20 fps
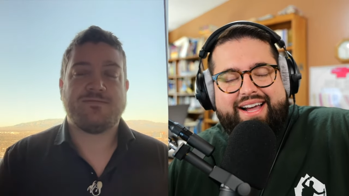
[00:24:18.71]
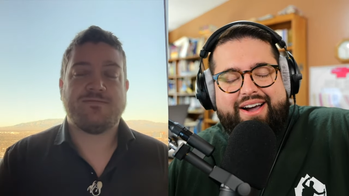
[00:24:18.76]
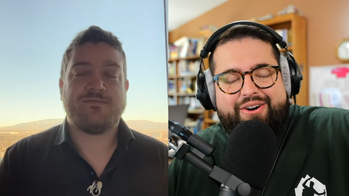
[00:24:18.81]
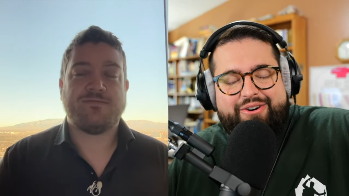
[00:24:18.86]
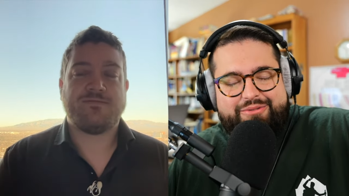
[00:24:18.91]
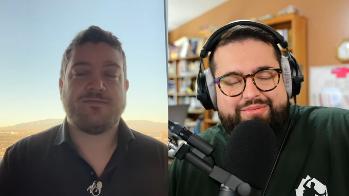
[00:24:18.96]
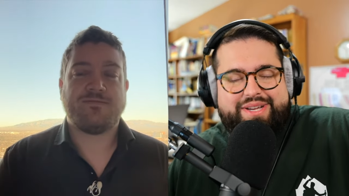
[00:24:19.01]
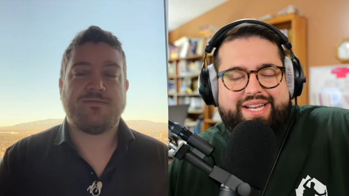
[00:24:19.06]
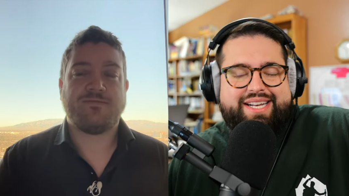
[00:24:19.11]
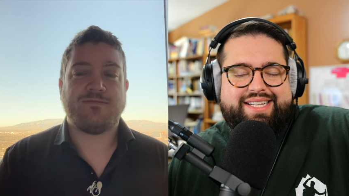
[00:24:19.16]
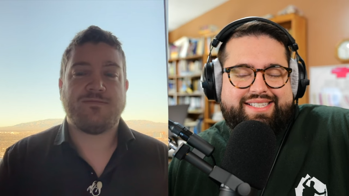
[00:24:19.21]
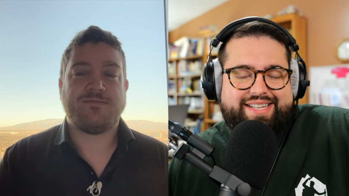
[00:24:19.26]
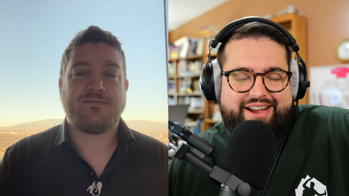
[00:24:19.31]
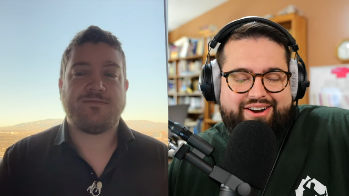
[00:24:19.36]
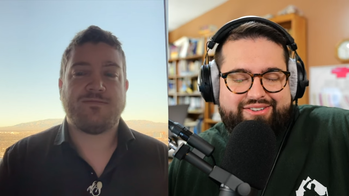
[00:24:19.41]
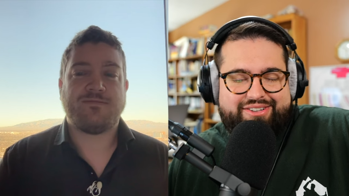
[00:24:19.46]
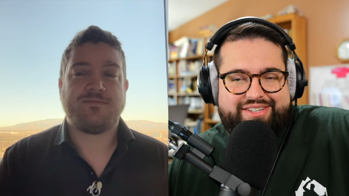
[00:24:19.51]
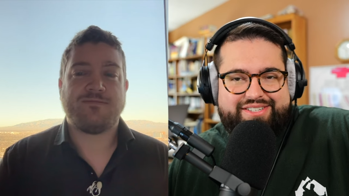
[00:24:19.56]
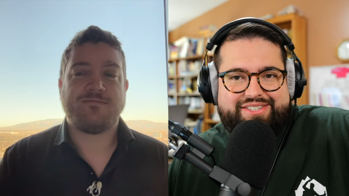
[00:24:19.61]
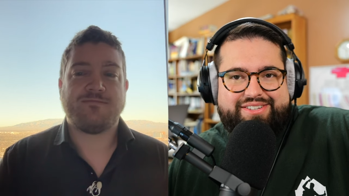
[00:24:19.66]
Speaker 1: HomeKit
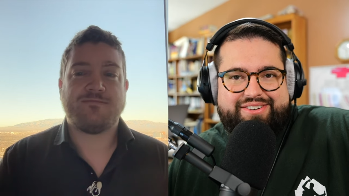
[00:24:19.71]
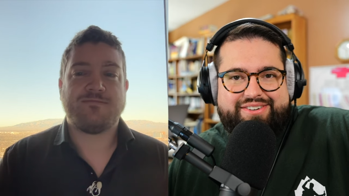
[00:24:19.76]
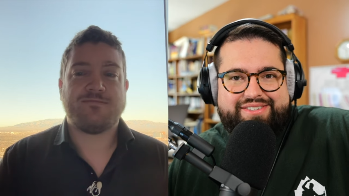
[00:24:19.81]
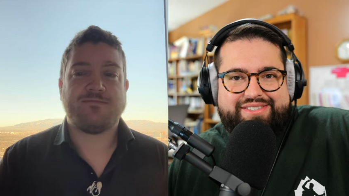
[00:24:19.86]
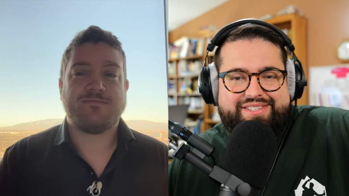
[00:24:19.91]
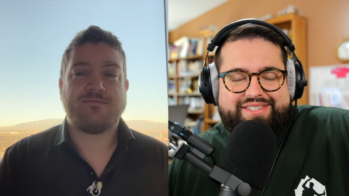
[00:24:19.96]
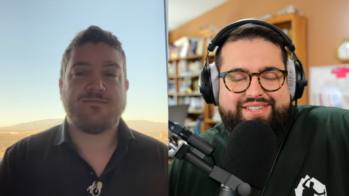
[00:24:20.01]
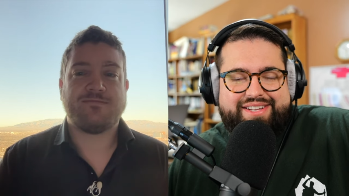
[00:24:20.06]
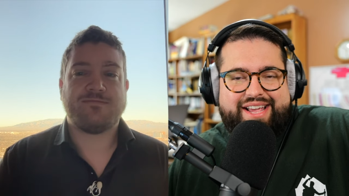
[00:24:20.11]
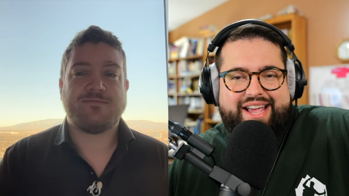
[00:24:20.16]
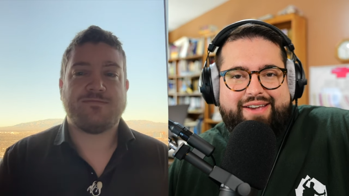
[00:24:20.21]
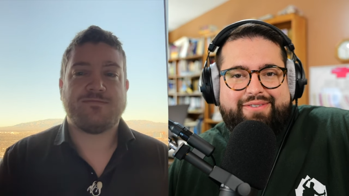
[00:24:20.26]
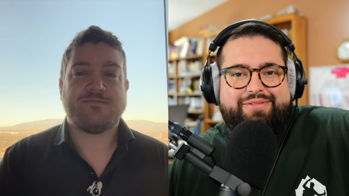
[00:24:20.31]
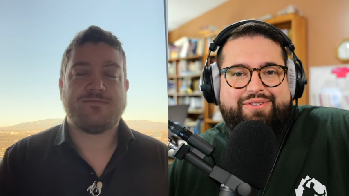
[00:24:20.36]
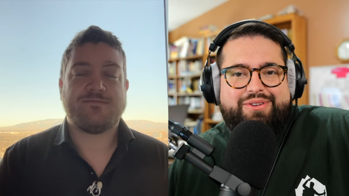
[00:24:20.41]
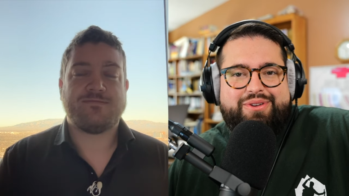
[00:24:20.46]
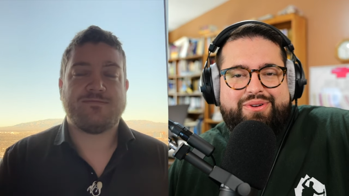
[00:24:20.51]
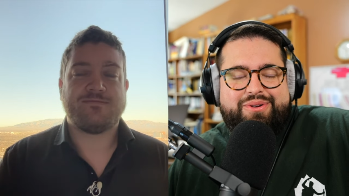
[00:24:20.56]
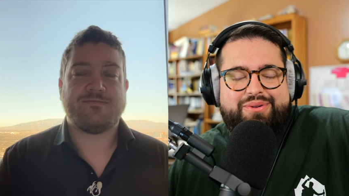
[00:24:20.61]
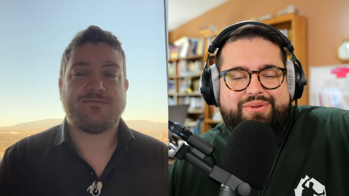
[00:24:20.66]
Insider listeners, if
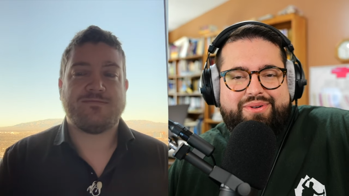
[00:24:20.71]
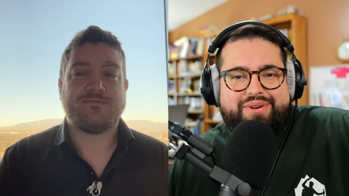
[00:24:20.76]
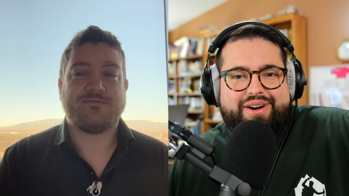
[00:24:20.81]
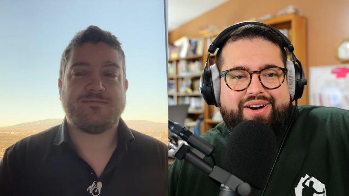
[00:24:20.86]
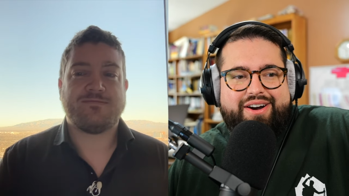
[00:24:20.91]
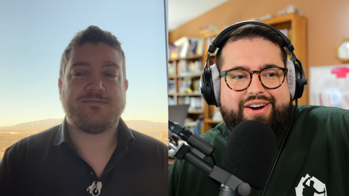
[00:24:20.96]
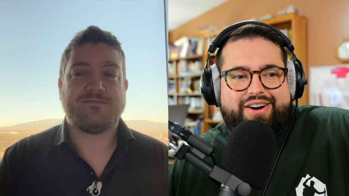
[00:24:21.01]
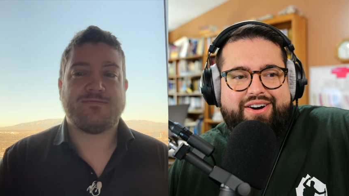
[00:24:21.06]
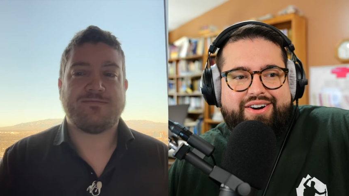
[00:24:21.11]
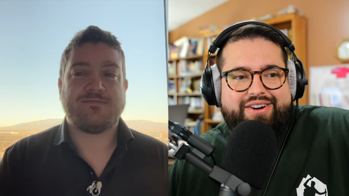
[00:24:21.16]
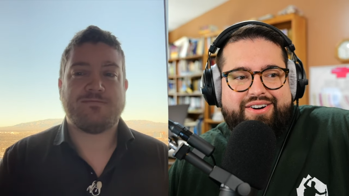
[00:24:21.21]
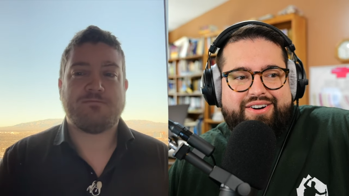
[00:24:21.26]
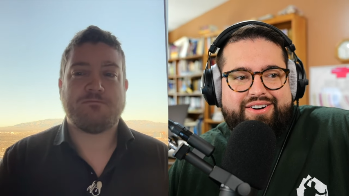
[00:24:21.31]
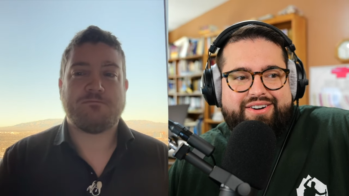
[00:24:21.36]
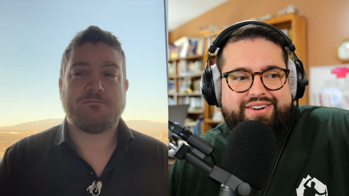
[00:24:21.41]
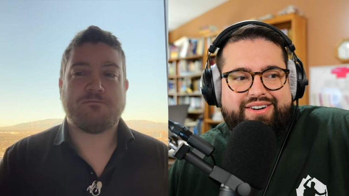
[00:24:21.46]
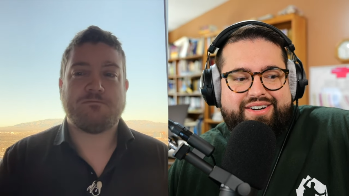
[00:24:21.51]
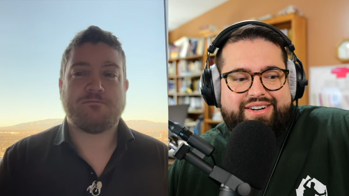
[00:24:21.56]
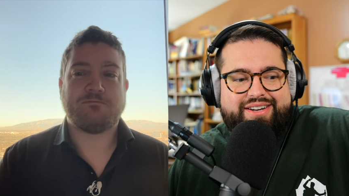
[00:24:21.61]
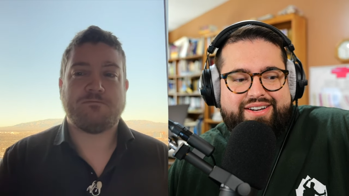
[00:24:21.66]
you
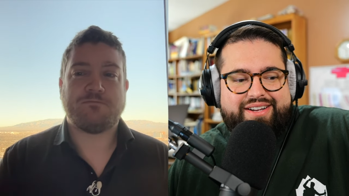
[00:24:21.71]
are